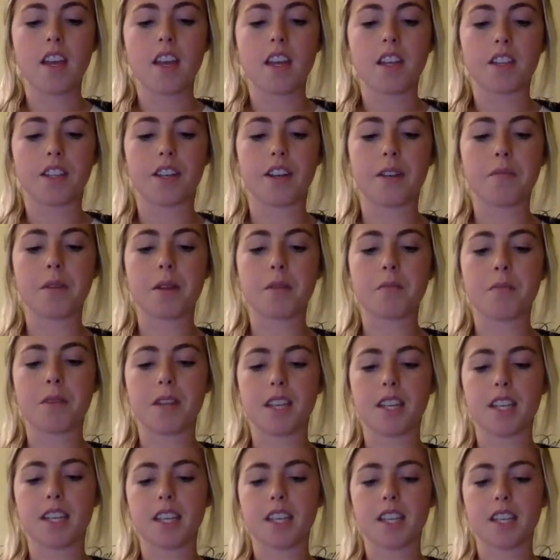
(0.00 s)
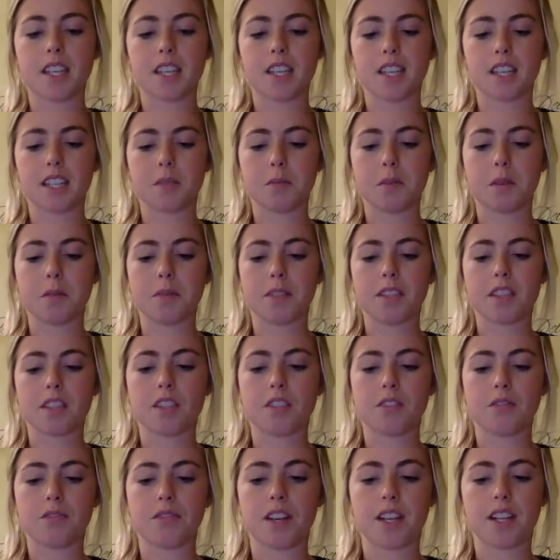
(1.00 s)
There have been many experiments
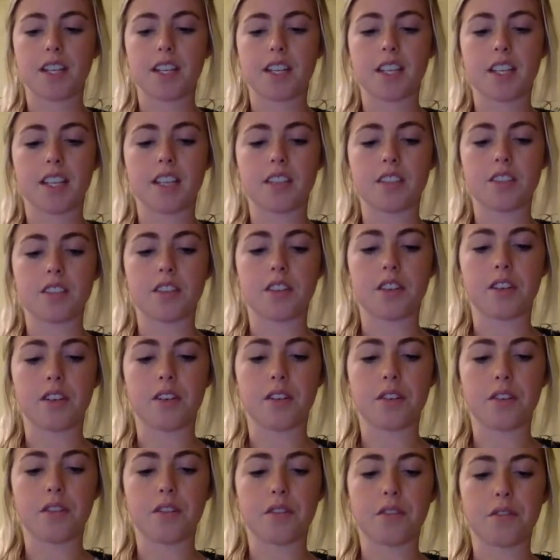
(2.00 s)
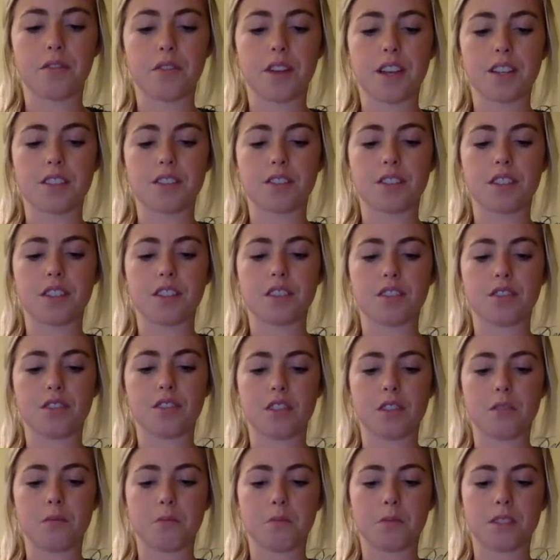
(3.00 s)
to finding cancer faster and
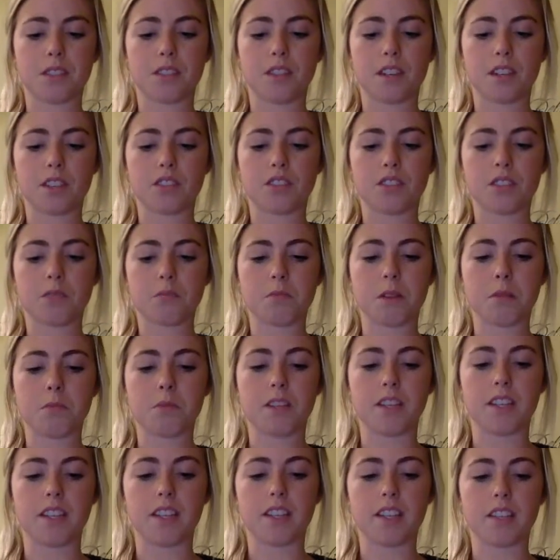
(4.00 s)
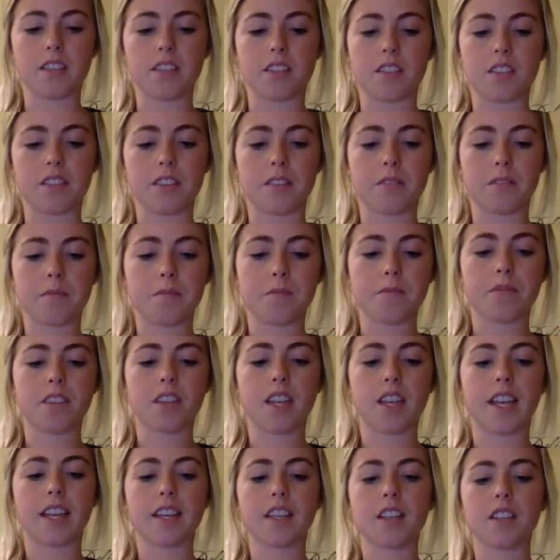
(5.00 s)
sooner, but dogs just may be the answer.
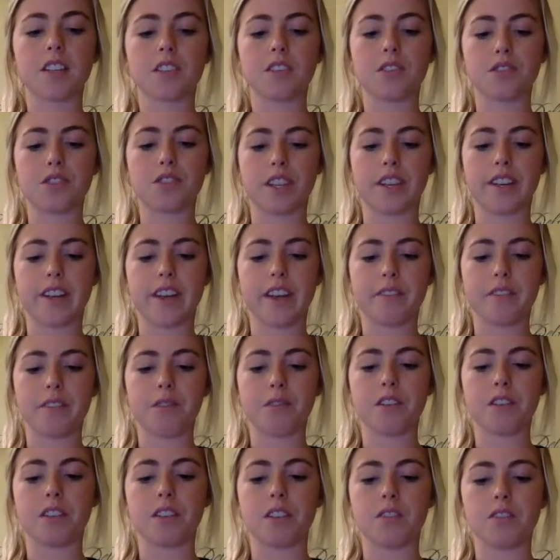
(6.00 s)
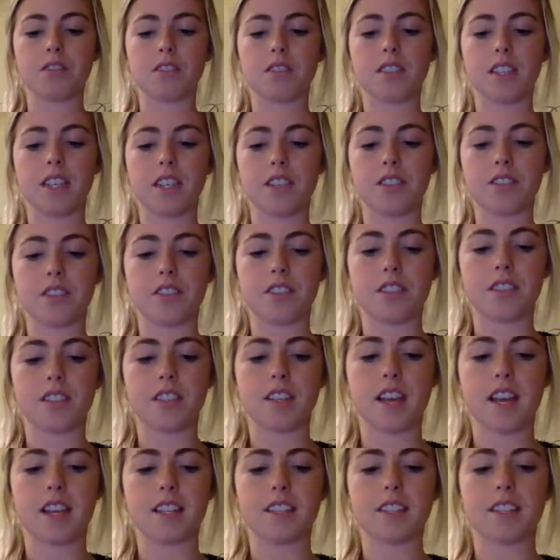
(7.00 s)
In conclusion, everyone knows cancer is a
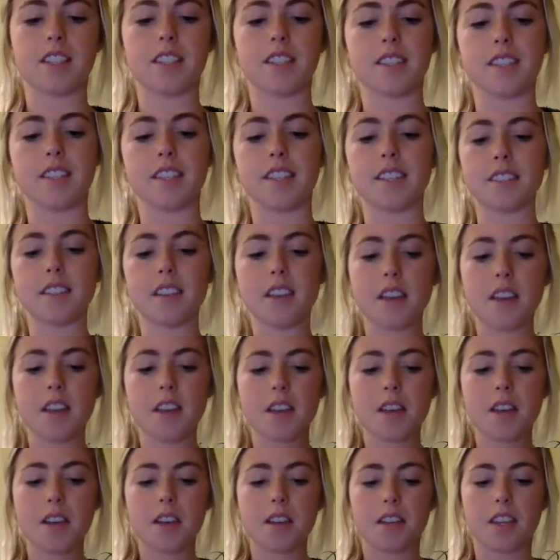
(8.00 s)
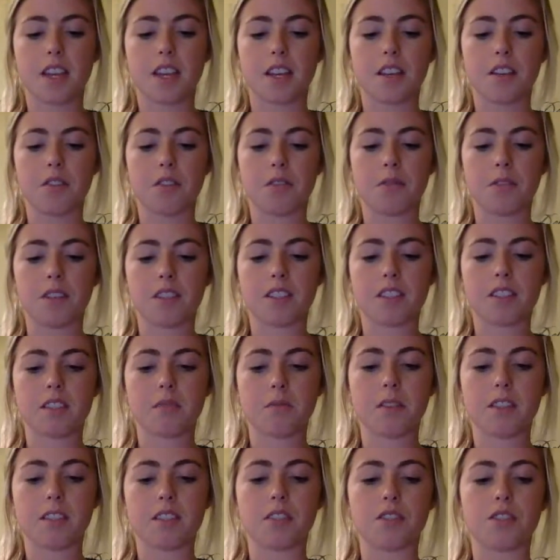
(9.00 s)
nasty disease that no one wants to
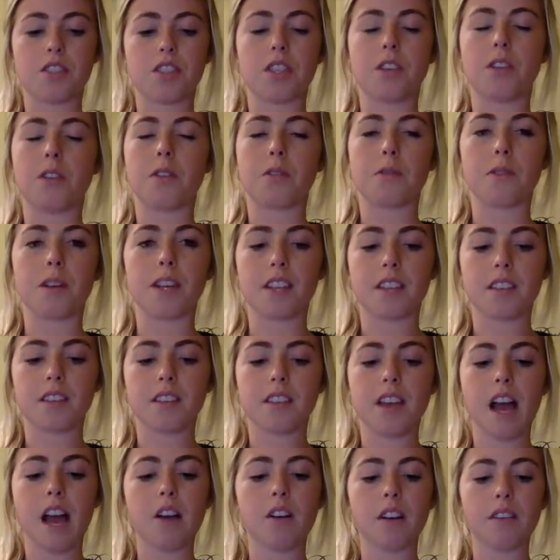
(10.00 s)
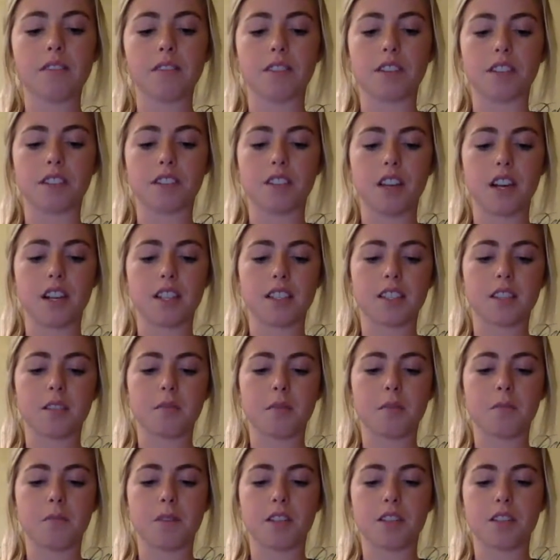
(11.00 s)
be associated with. However, dogs could
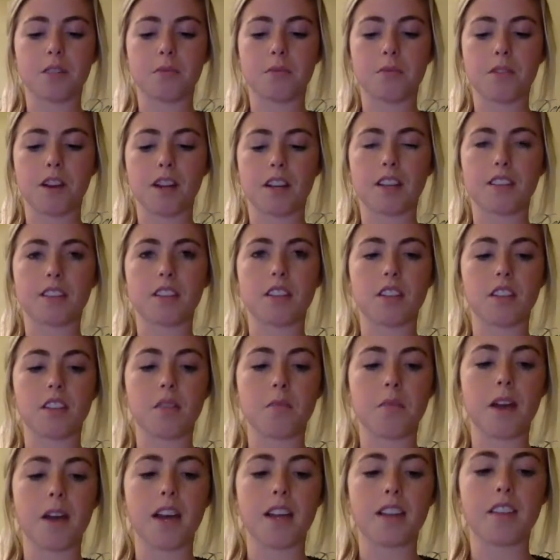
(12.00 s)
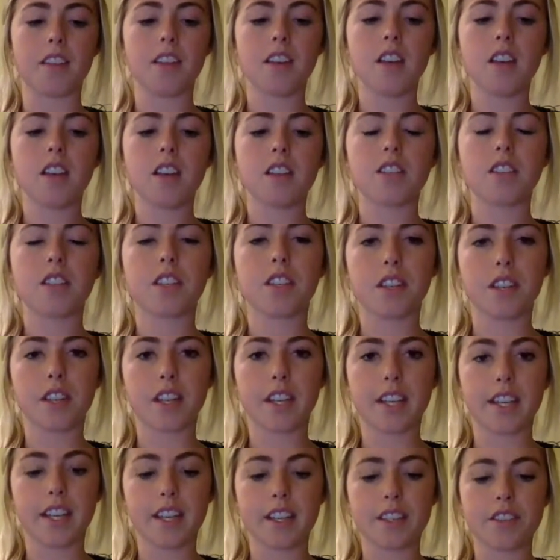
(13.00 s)
be major progress on the path to
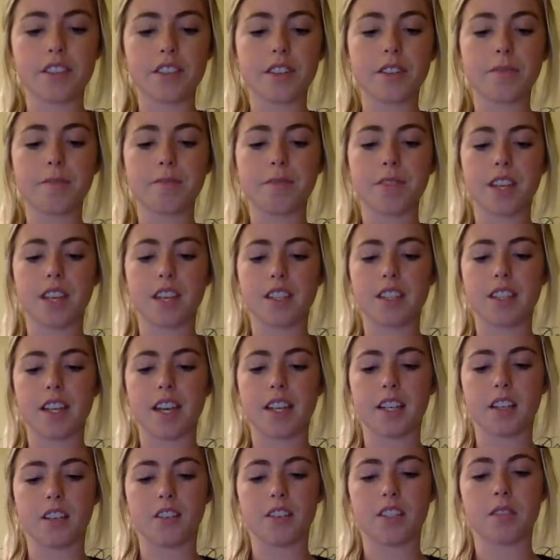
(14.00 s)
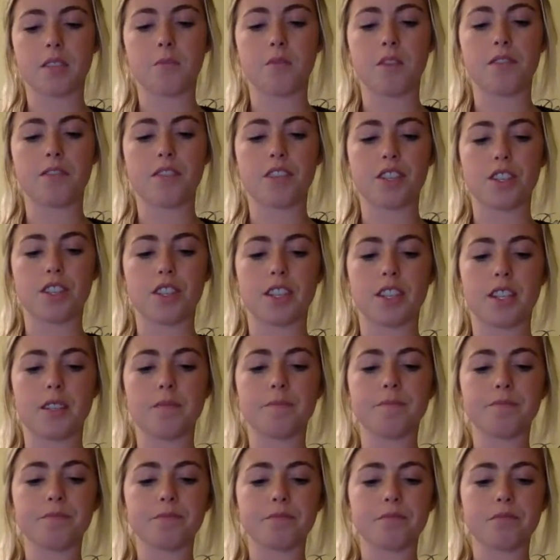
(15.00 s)
curing cancer and diagnosing more efficiently